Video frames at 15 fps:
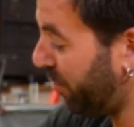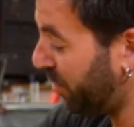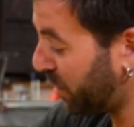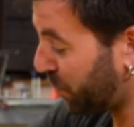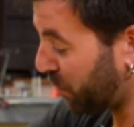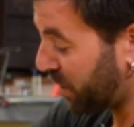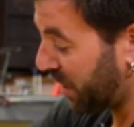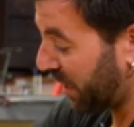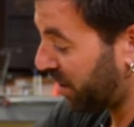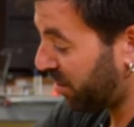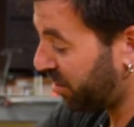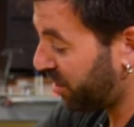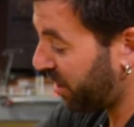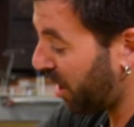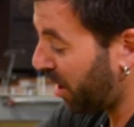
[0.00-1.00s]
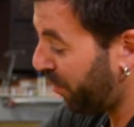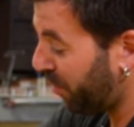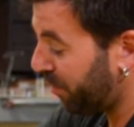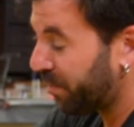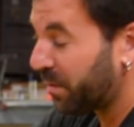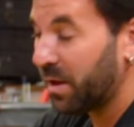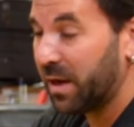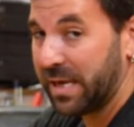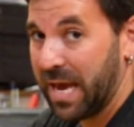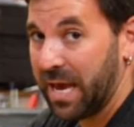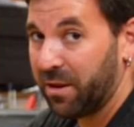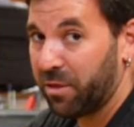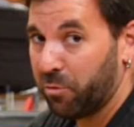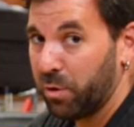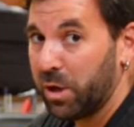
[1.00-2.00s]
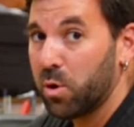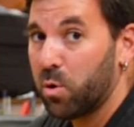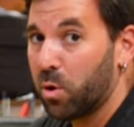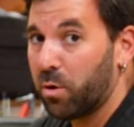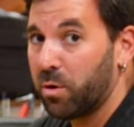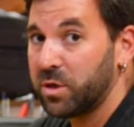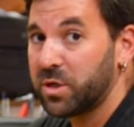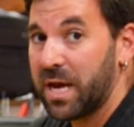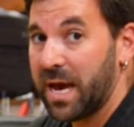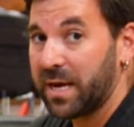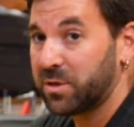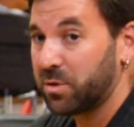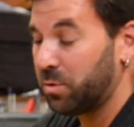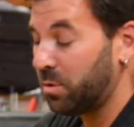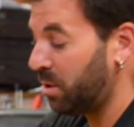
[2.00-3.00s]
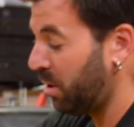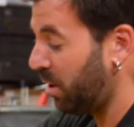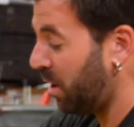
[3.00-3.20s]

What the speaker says: this particular setup, again, 3/4 inch axle,